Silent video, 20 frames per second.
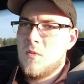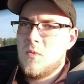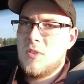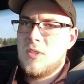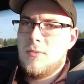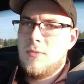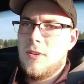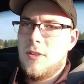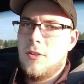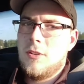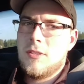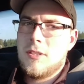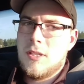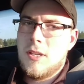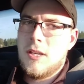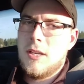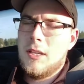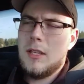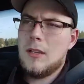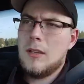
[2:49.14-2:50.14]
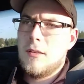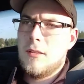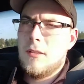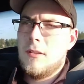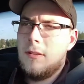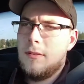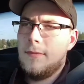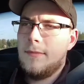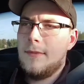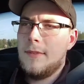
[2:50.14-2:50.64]
see what it looks like.
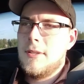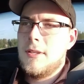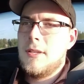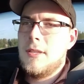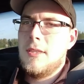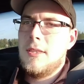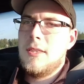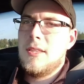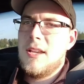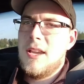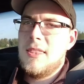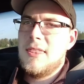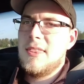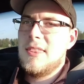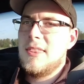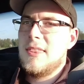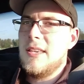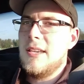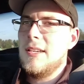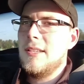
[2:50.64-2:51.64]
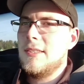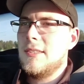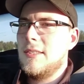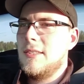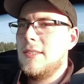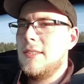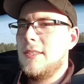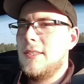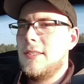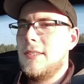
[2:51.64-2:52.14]
I think
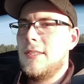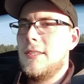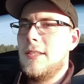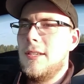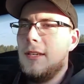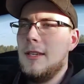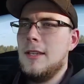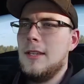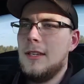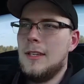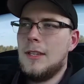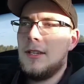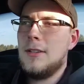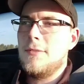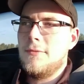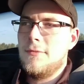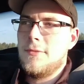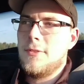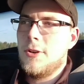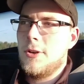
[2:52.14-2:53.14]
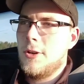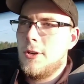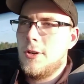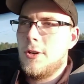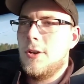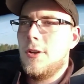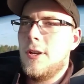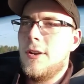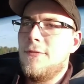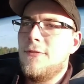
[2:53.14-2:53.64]
the
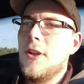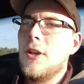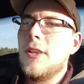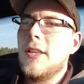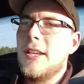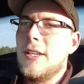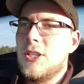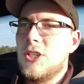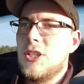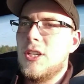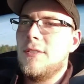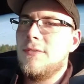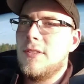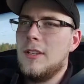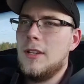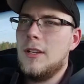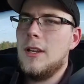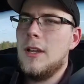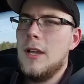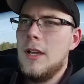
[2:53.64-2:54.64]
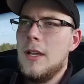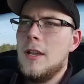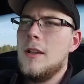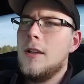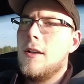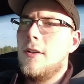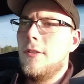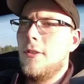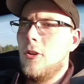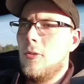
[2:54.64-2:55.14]
converter, it felt like it shifted
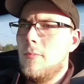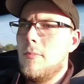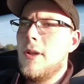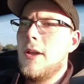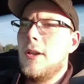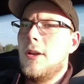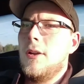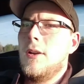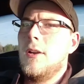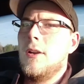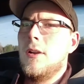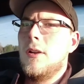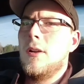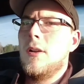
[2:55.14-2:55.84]
a little better.